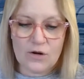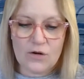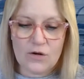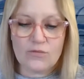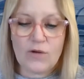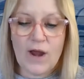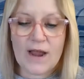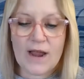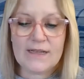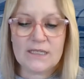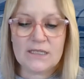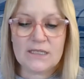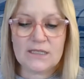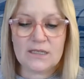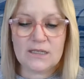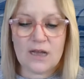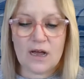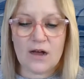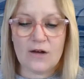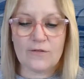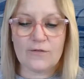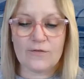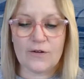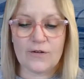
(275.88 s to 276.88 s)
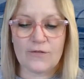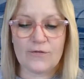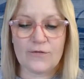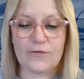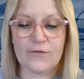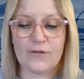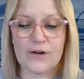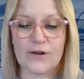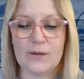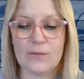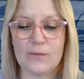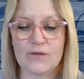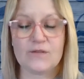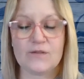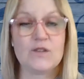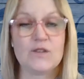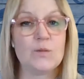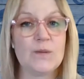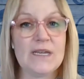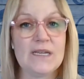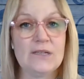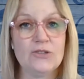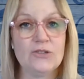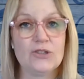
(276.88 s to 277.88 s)
Rights of freedom of
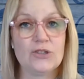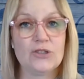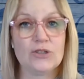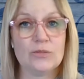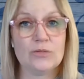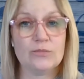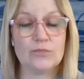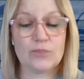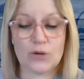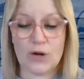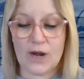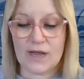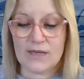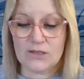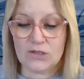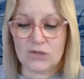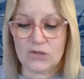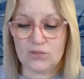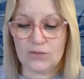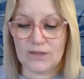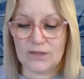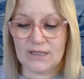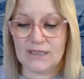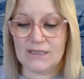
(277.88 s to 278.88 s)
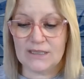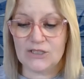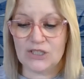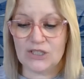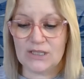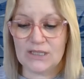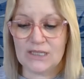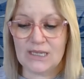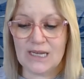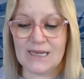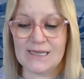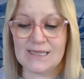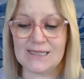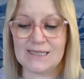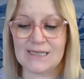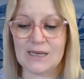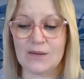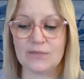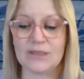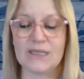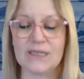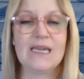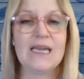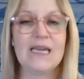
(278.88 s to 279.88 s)
speech, press, religion,
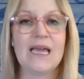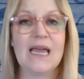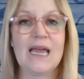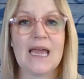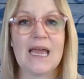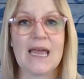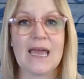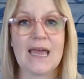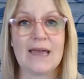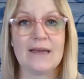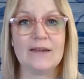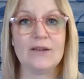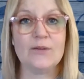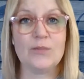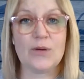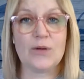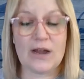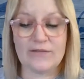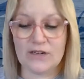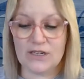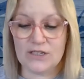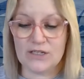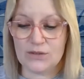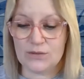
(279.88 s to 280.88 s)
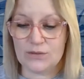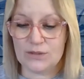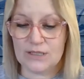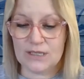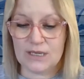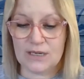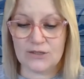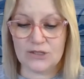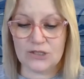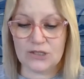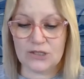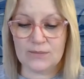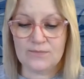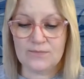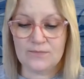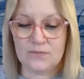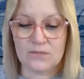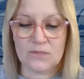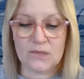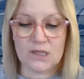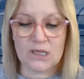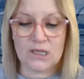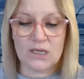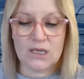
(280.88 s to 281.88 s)
assembly, and private association,
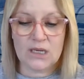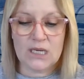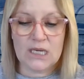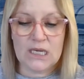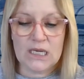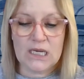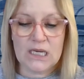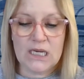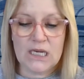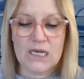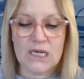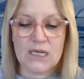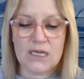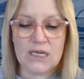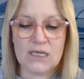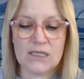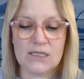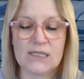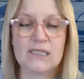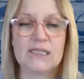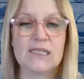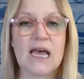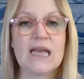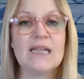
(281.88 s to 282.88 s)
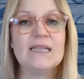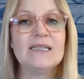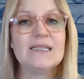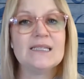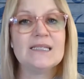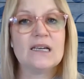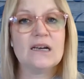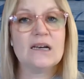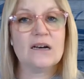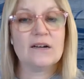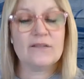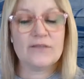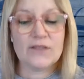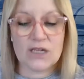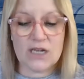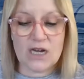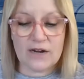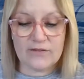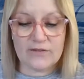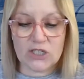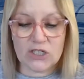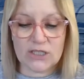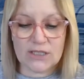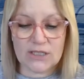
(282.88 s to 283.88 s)
consent of the
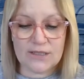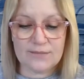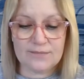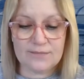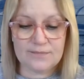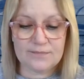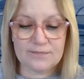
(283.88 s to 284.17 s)
governed,